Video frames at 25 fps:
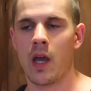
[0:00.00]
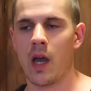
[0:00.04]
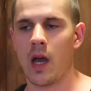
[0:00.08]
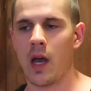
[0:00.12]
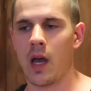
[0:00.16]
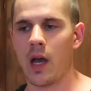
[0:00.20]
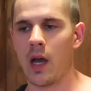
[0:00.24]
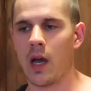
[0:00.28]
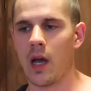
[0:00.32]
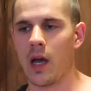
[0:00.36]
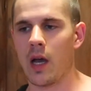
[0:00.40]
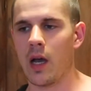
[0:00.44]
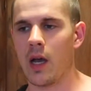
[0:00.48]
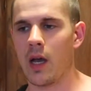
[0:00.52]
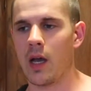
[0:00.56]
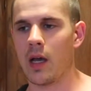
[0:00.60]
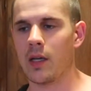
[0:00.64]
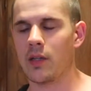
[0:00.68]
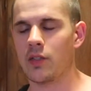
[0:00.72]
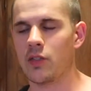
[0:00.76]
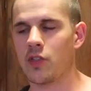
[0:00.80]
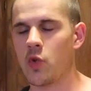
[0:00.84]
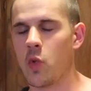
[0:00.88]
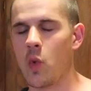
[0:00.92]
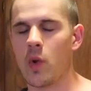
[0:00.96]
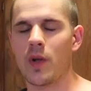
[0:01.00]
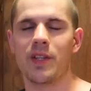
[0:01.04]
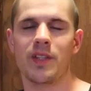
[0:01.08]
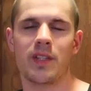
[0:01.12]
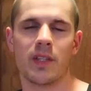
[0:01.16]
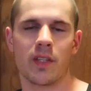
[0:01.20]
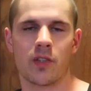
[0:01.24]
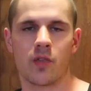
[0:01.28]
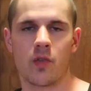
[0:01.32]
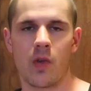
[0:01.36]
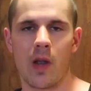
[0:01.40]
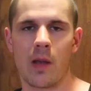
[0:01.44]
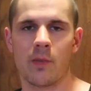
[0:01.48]

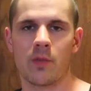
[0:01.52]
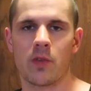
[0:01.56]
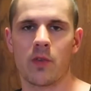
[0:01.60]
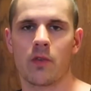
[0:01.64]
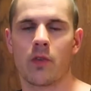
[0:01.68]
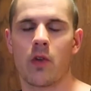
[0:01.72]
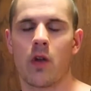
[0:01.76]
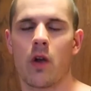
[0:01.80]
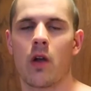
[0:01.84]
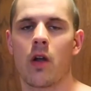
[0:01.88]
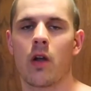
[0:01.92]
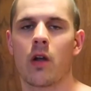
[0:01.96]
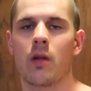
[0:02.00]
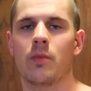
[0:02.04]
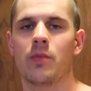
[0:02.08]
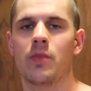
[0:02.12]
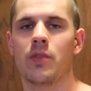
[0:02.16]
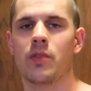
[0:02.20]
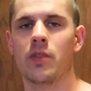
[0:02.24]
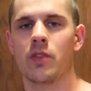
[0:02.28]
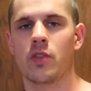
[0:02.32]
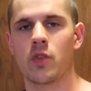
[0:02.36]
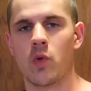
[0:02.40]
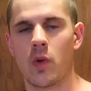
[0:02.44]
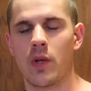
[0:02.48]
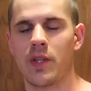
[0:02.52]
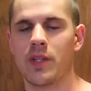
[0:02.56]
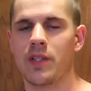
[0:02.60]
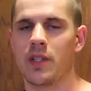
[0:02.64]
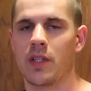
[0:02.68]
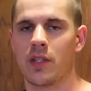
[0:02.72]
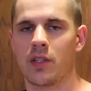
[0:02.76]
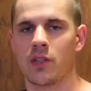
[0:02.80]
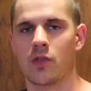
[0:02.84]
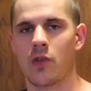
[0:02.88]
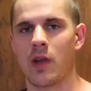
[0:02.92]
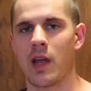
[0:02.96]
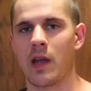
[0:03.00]
26 grams of carbs,
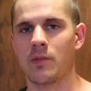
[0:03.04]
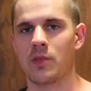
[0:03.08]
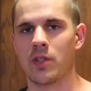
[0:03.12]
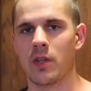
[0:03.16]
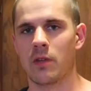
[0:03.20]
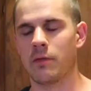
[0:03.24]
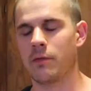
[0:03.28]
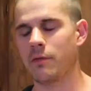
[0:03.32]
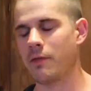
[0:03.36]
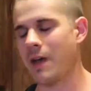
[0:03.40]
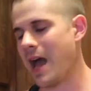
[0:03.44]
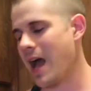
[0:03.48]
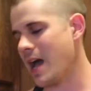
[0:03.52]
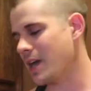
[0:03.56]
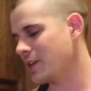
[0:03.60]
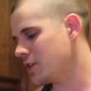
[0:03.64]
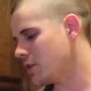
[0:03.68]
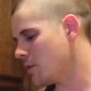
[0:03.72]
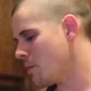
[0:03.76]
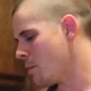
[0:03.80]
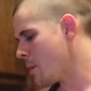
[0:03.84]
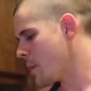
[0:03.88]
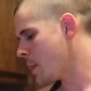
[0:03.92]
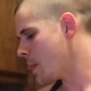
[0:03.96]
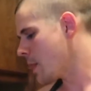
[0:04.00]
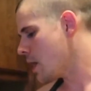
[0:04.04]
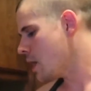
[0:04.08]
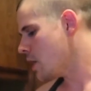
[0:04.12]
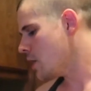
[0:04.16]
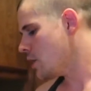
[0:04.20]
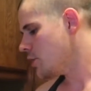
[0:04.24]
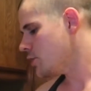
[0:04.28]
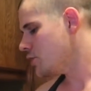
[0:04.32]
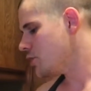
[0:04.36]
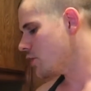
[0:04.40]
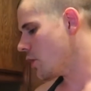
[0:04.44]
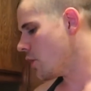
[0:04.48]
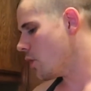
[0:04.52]
26 grams of fat.
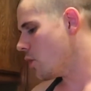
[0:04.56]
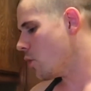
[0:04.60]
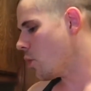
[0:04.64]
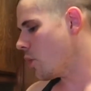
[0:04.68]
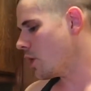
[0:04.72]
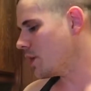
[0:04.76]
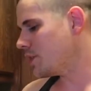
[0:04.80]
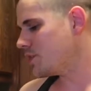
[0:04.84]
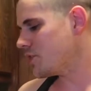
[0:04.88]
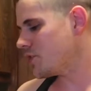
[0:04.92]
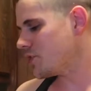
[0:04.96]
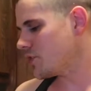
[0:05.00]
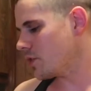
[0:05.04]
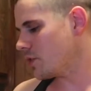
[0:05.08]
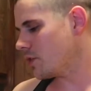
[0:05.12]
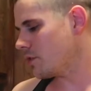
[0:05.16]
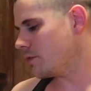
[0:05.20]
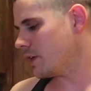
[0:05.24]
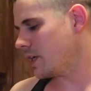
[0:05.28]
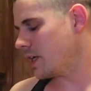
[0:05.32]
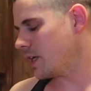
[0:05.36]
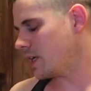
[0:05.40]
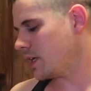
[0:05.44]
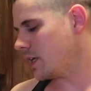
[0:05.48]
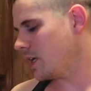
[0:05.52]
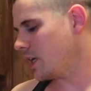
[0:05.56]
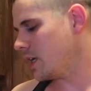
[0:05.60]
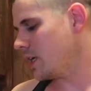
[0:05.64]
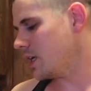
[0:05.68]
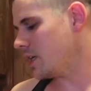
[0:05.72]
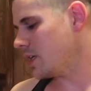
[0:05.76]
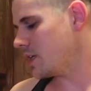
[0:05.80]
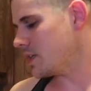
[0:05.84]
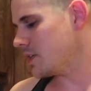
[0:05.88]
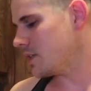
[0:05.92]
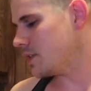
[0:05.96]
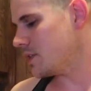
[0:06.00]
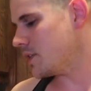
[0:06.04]
So one serving
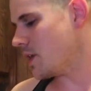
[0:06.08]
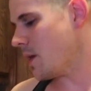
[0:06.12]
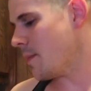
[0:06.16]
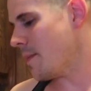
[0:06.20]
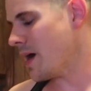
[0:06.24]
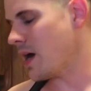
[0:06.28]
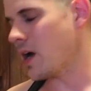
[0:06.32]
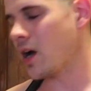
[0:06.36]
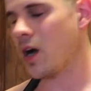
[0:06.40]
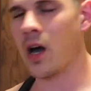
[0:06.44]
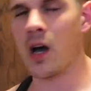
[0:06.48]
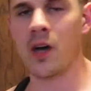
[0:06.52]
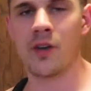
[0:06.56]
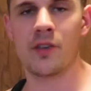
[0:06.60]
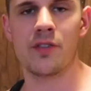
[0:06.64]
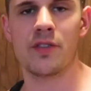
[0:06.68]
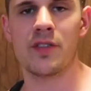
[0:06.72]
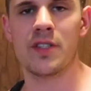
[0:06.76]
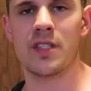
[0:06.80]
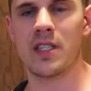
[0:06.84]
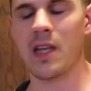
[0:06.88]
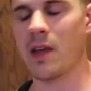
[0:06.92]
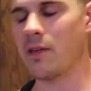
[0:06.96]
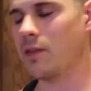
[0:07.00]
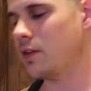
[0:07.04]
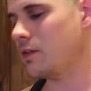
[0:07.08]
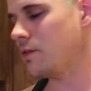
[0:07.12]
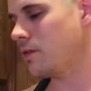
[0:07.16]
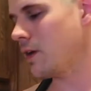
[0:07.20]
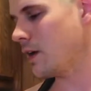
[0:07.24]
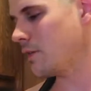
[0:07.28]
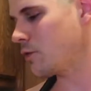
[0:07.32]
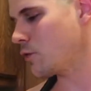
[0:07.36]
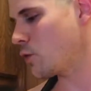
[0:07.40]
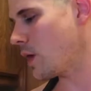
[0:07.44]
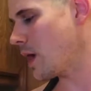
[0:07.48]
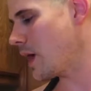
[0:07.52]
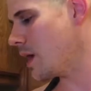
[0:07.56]
is about
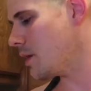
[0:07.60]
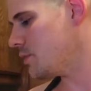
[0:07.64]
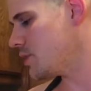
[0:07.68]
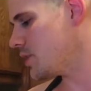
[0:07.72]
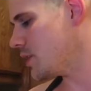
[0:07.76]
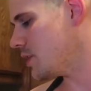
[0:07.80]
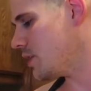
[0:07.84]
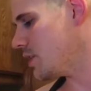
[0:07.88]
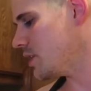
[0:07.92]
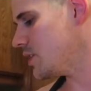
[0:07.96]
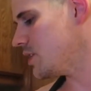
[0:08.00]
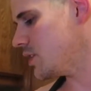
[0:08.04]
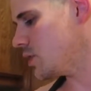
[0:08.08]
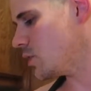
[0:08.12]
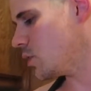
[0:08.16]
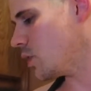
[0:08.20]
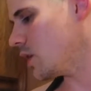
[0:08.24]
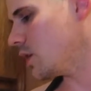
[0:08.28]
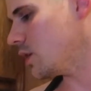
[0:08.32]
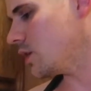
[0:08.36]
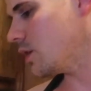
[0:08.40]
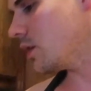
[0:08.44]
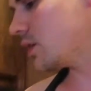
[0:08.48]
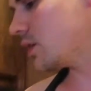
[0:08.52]
175 grams, and this is what it